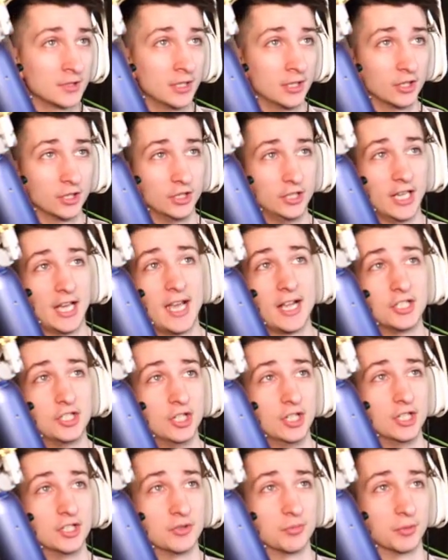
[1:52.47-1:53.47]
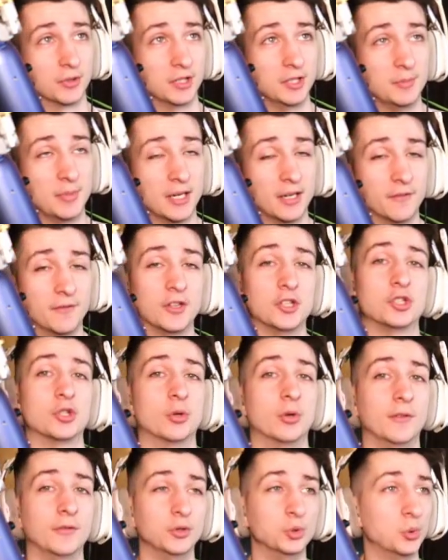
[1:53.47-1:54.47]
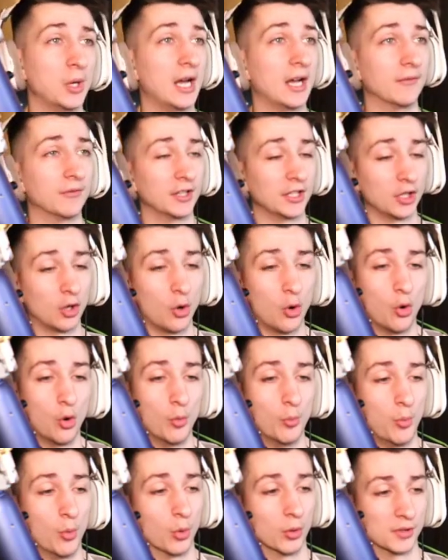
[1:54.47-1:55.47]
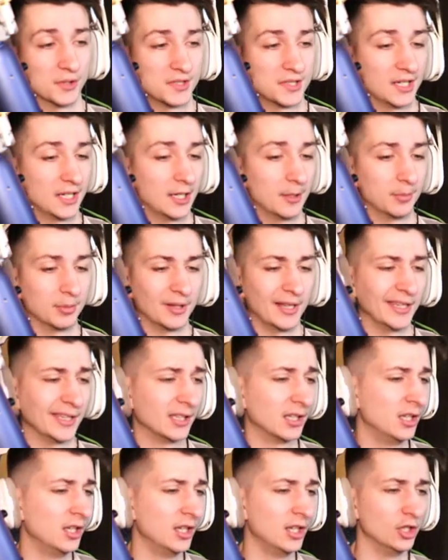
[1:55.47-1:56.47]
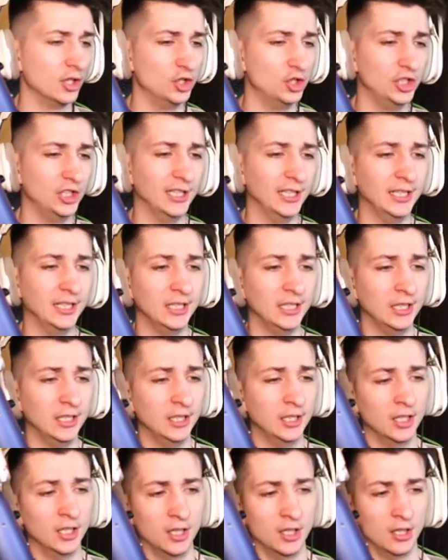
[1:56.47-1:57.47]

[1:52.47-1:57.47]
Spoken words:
Gadget is really beneficial if you have like a whole board set up, like Genie.